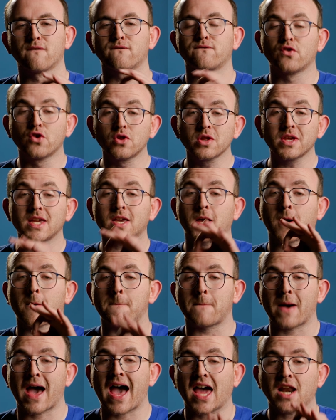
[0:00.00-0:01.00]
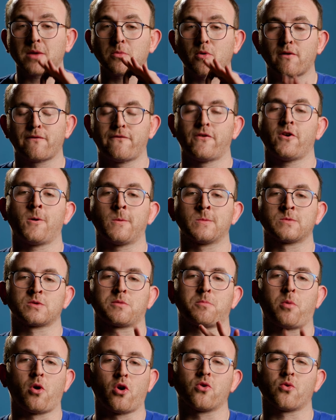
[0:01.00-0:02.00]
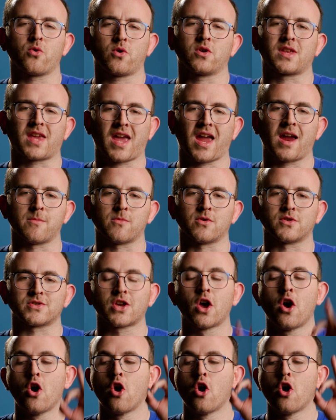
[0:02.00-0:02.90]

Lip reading: Fully compatible films with Polaroid cameras.